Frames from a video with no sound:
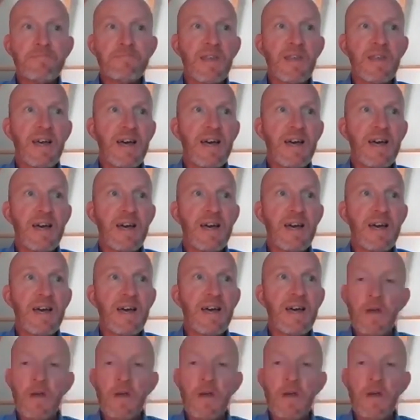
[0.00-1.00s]
But
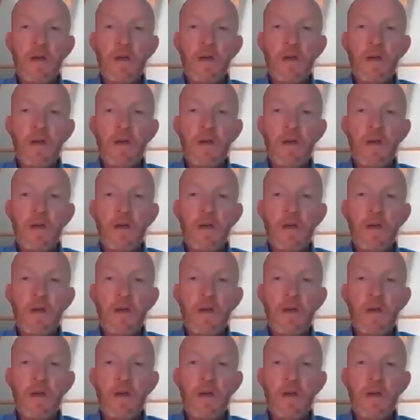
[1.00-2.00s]
also we're looking
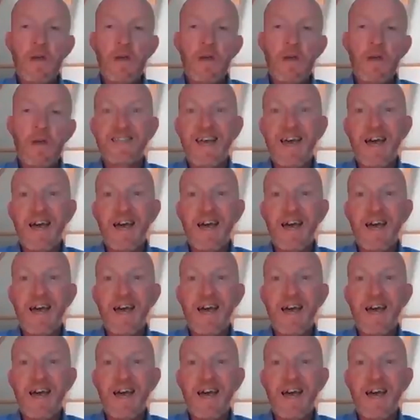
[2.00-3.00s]
to adapt,
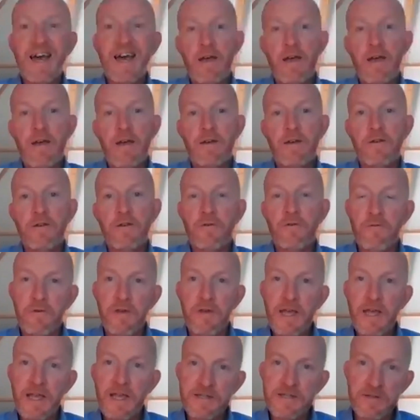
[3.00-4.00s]

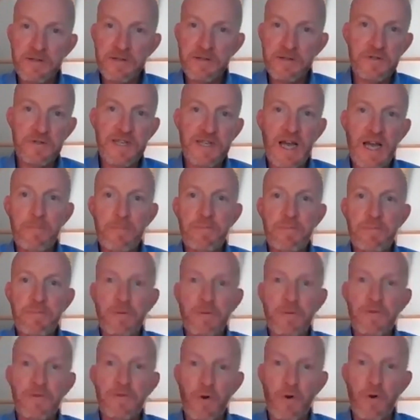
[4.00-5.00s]
what's happening
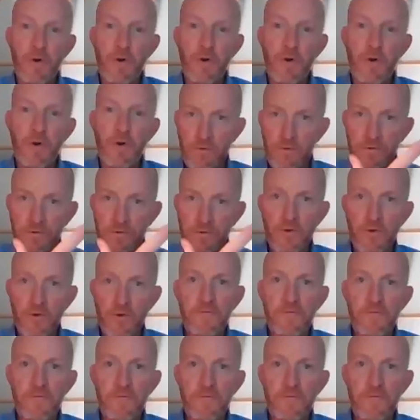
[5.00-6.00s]
with the whole
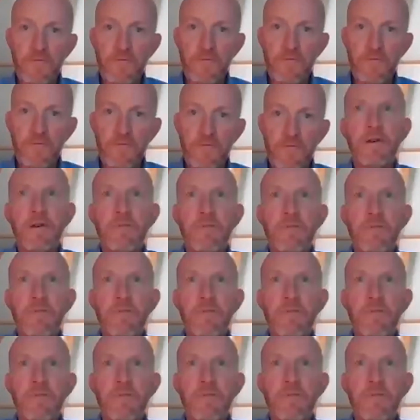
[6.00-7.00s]
COVID
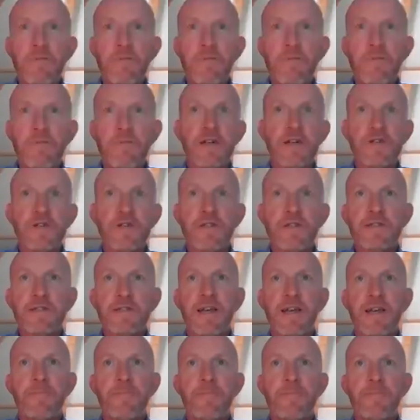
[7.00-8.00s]
environment is such that
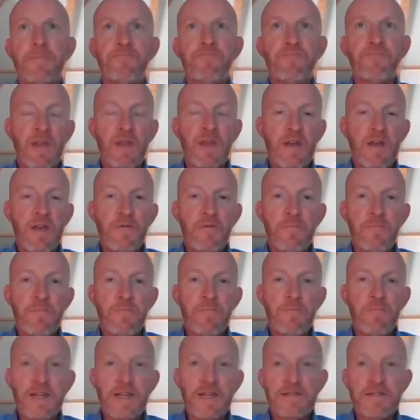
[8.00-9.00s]

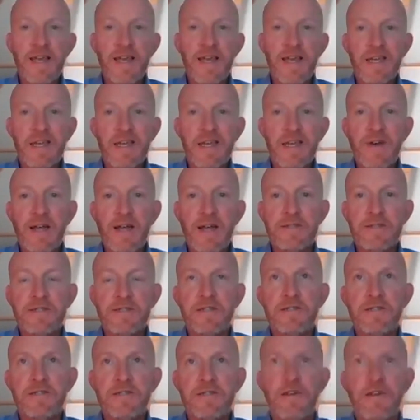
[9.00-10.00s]
many tech
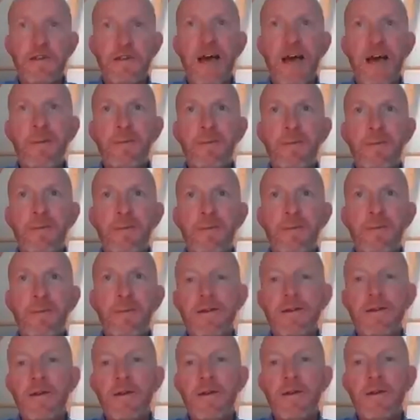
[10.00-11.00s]
advances are happening,
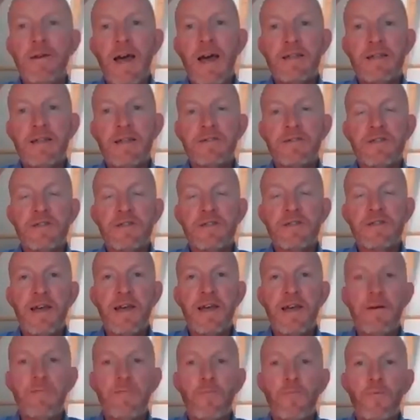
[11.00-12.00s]
and
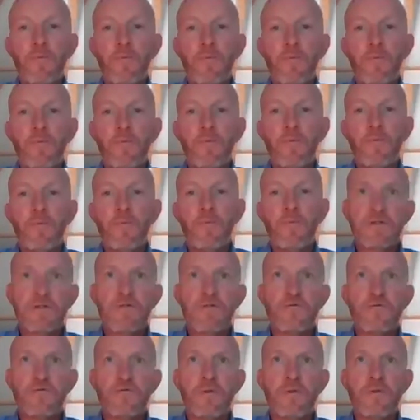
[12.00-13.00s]
we're looking
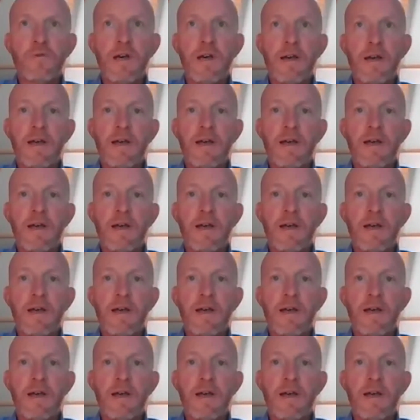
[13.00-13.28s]
to